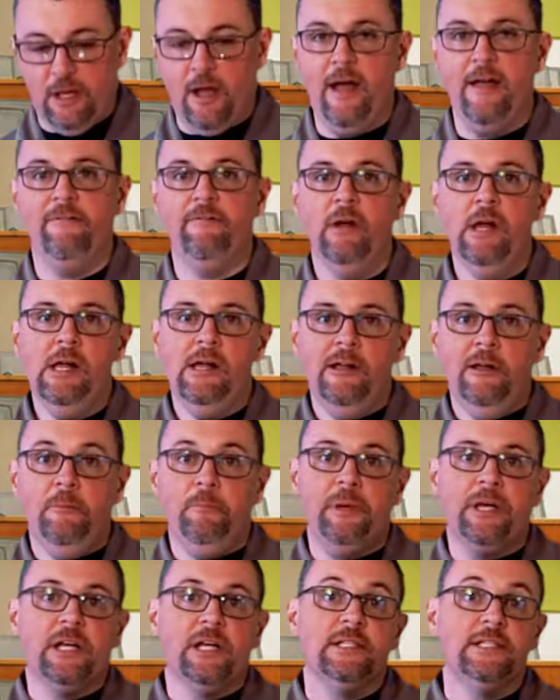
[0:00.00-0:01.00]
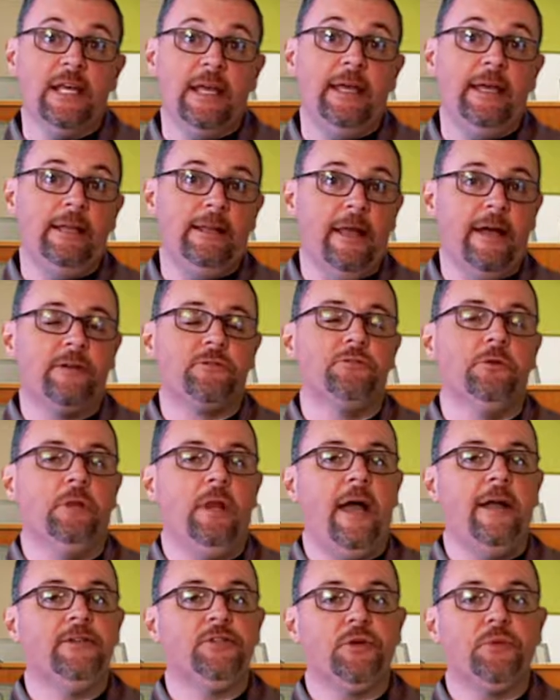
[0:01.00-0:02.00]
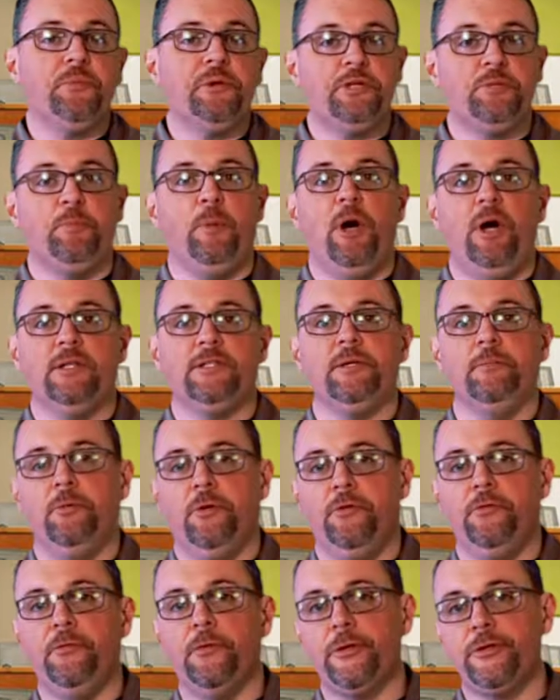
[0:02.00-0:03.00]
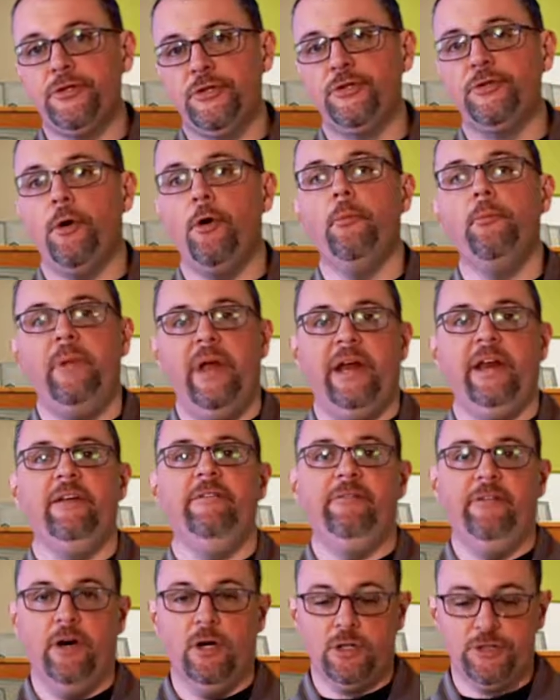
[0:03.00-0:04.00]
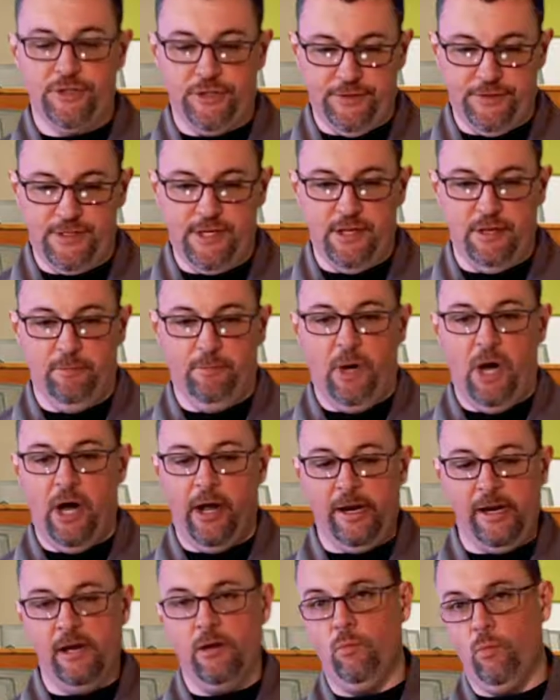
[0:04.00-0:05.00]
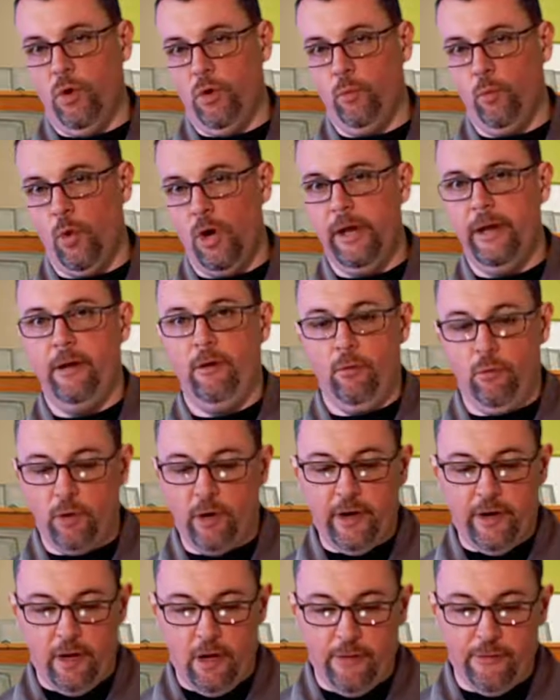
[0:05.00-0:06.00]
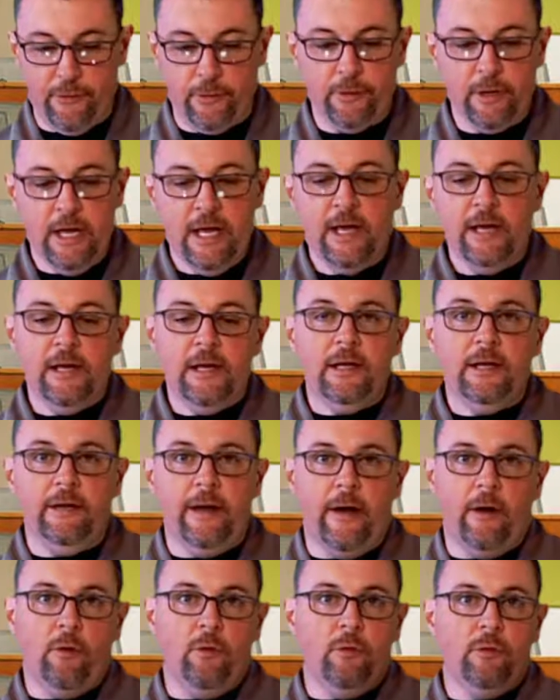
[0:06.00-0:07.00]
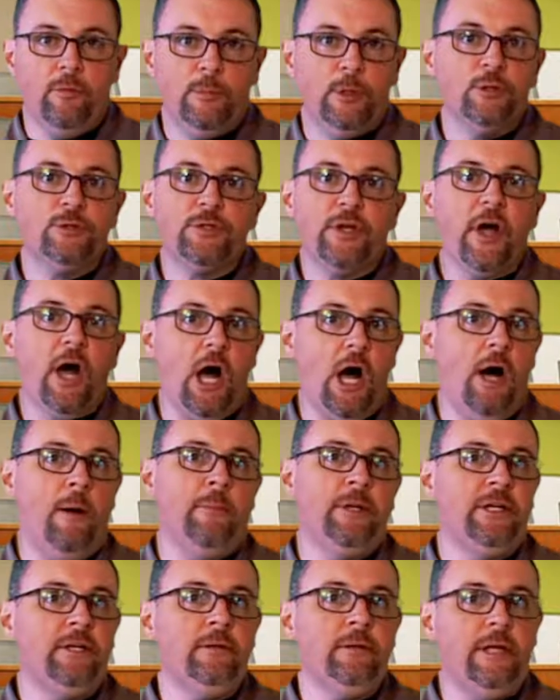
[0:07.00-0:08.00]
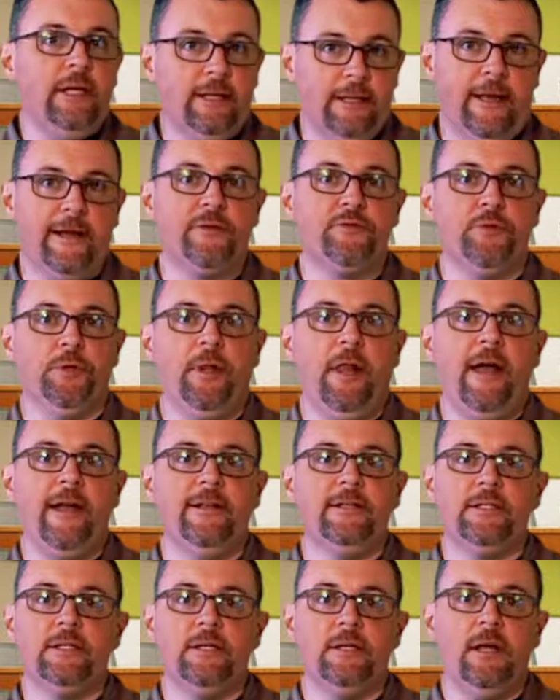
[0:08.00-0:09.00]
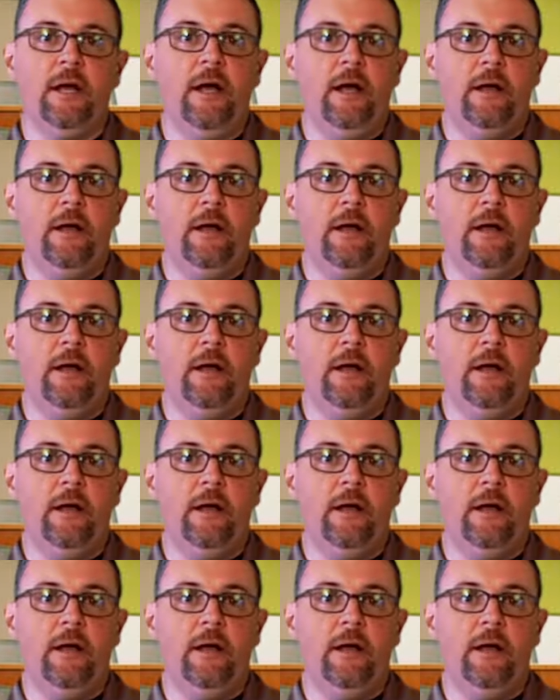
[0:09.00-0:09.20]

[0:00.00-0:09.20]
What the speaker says: life because electrolytes are responsible for so many functions in the body in one way or another. Now, the most common electrolytes